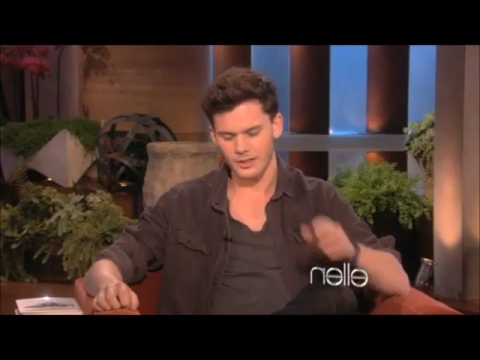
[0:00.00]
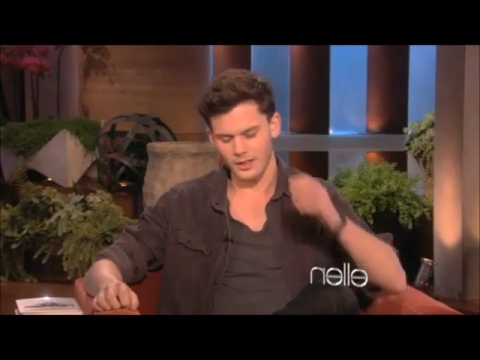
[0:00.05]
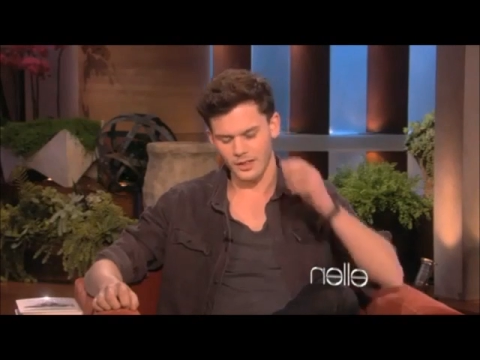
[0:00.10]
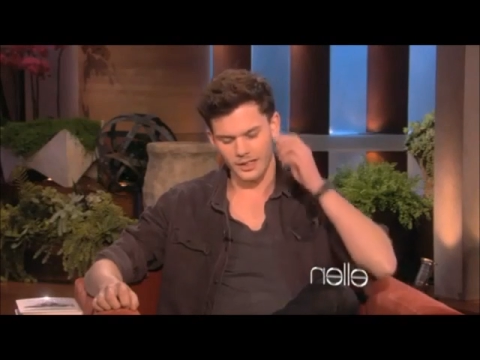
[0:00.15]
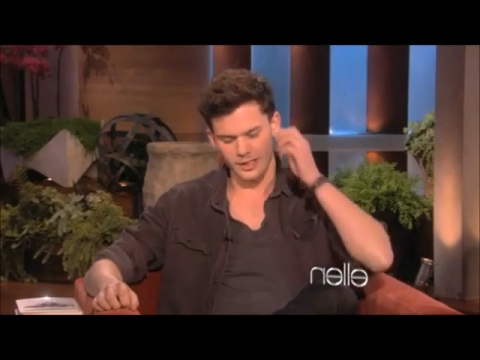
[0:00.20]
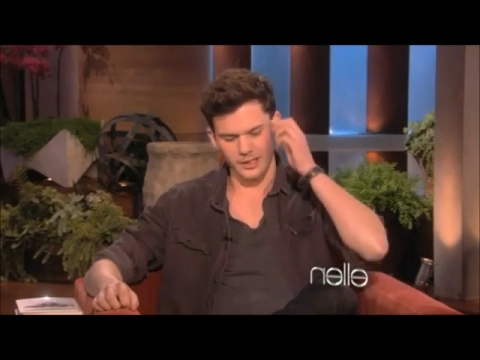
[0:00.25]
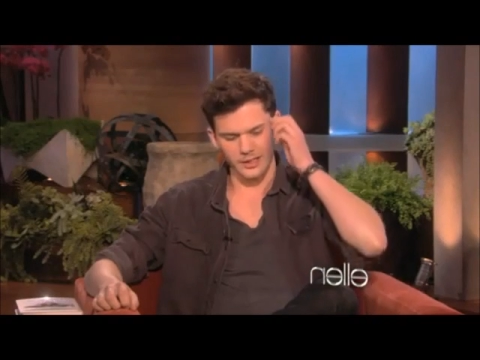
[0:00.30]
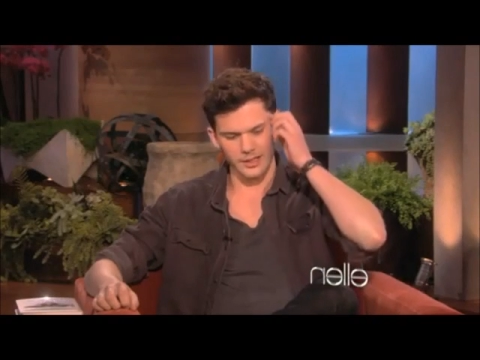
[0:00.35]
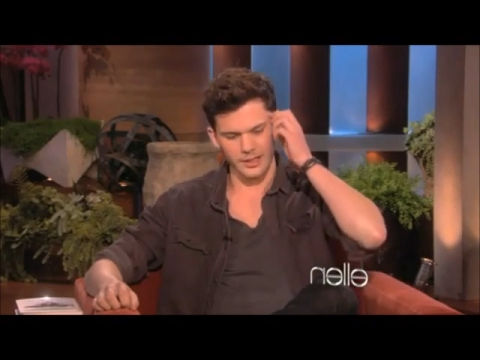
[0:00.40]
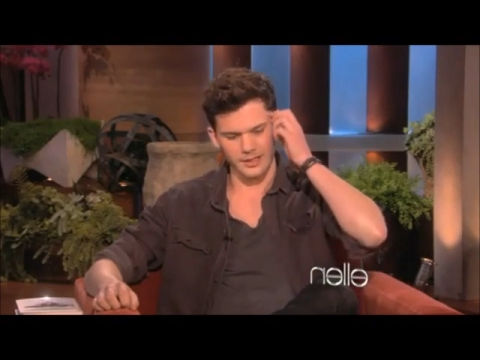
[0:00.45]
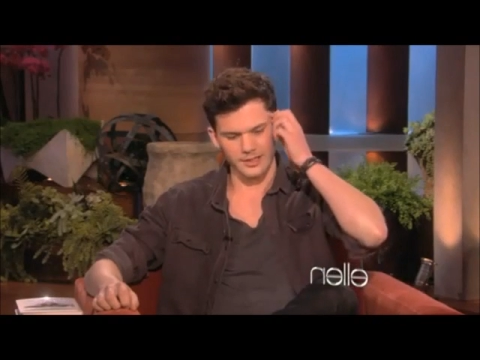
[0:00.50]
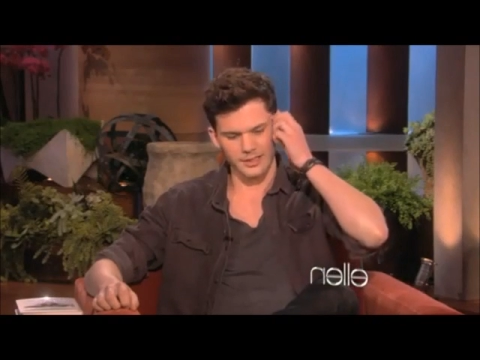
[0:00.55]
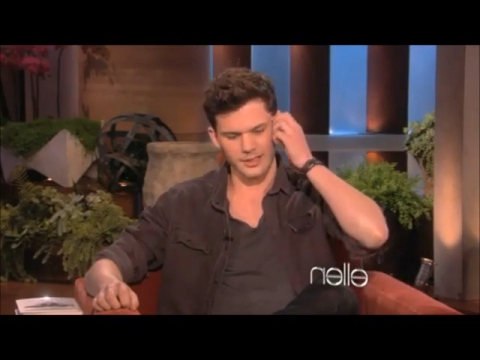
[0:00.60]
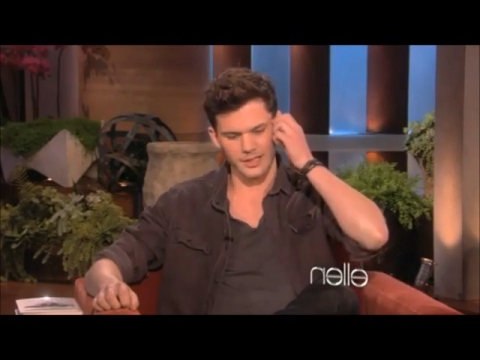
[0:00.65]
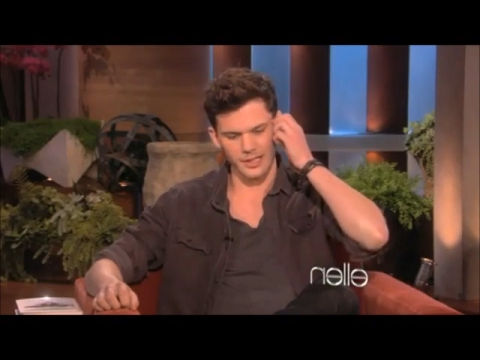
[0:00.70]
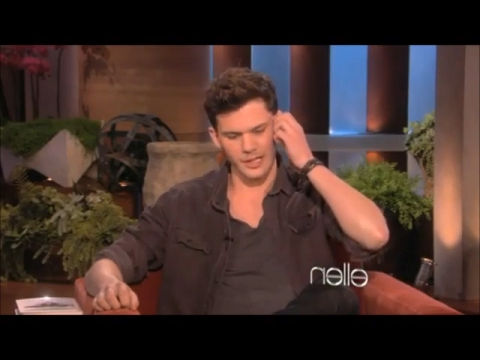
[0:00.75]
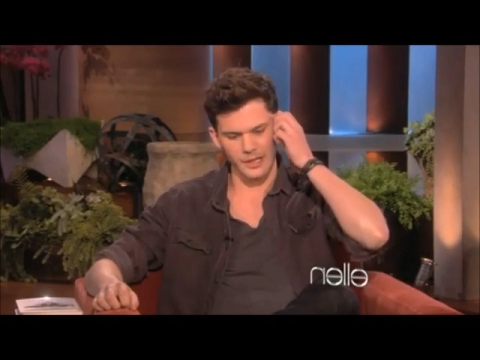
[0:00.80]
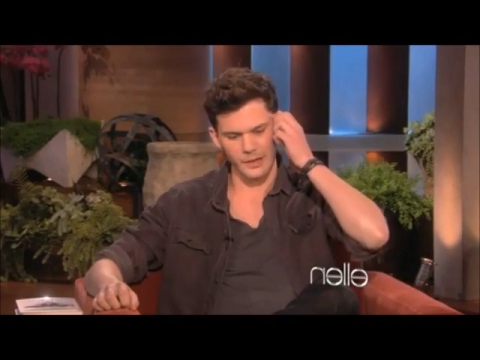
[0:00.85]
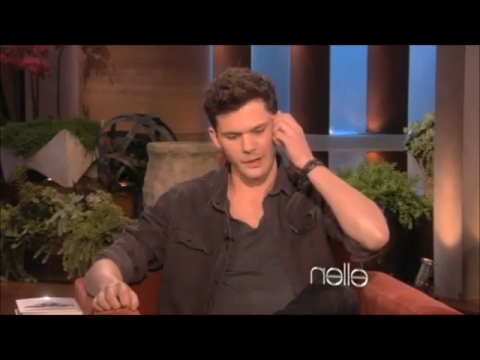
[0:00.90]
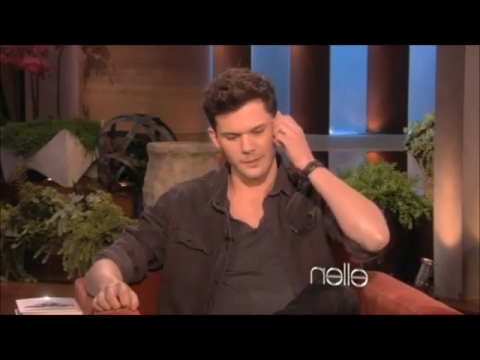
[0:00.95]
God, you know, I don't
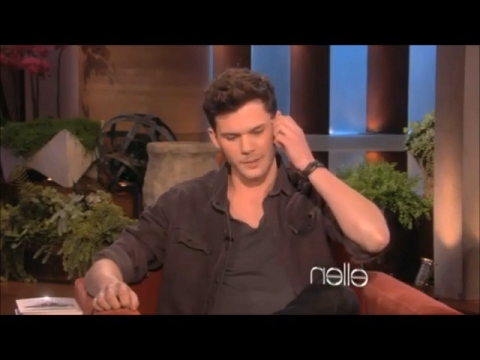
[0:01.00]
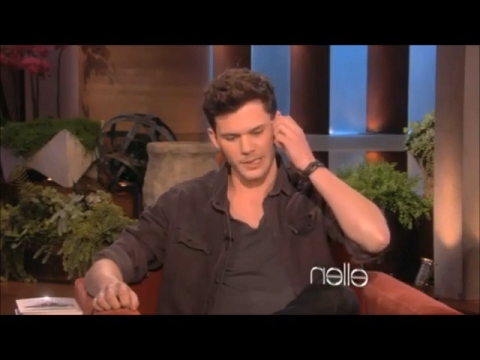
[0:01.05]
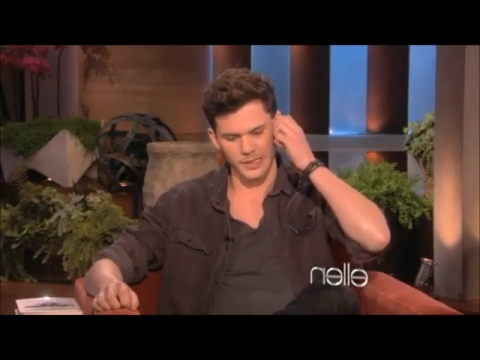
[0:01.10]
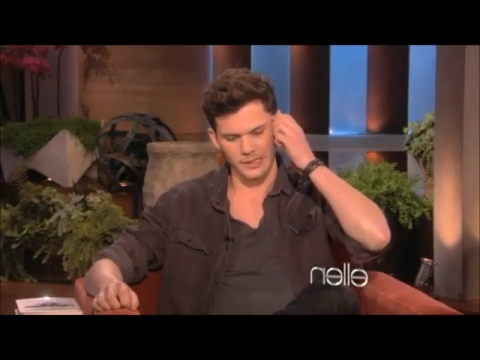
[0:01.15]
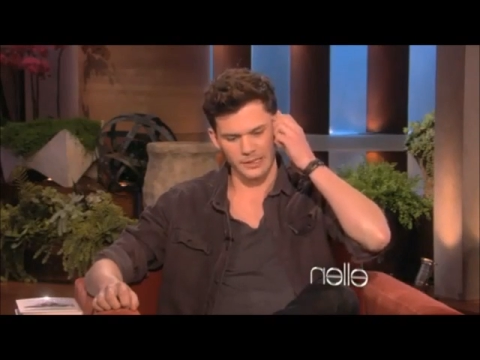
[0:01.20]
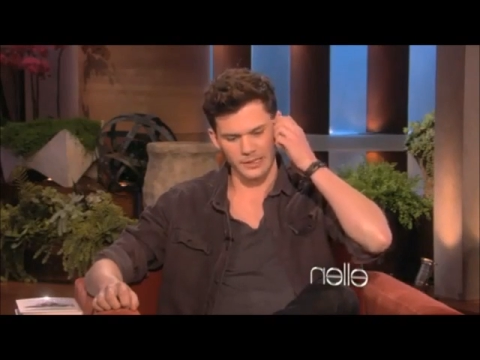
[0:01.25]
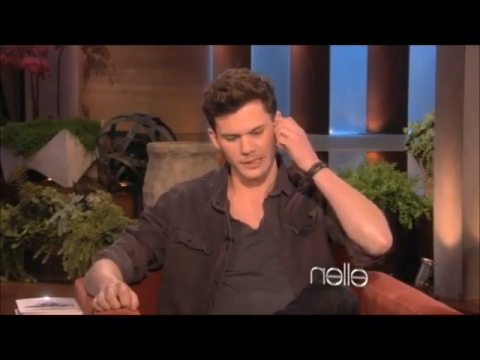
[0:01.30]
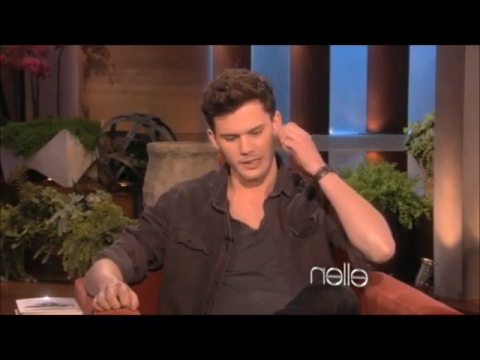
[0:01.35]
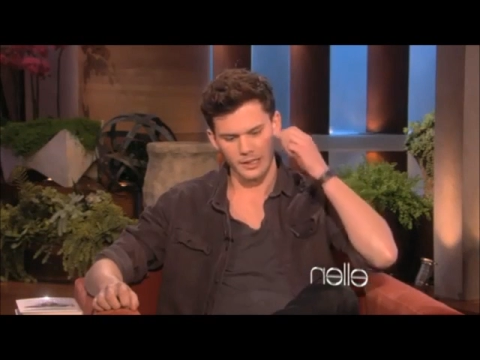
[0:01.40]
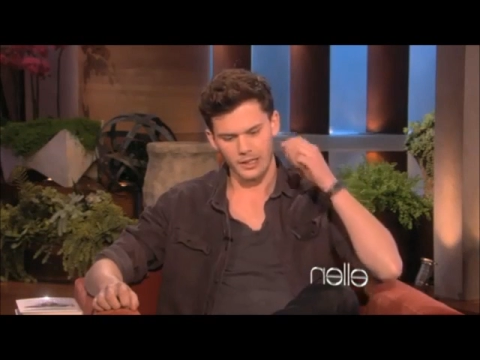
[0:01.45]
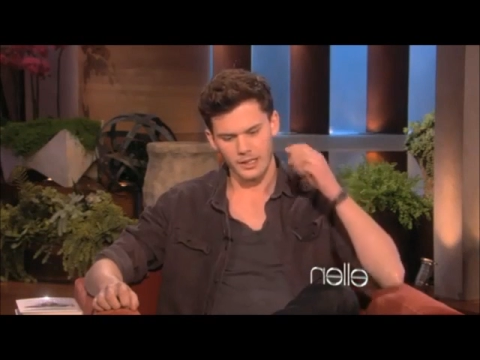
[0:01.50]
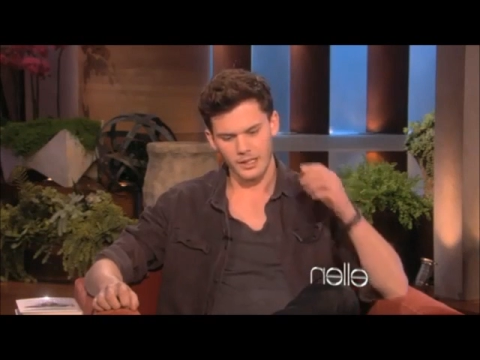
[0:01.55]
know. I mean,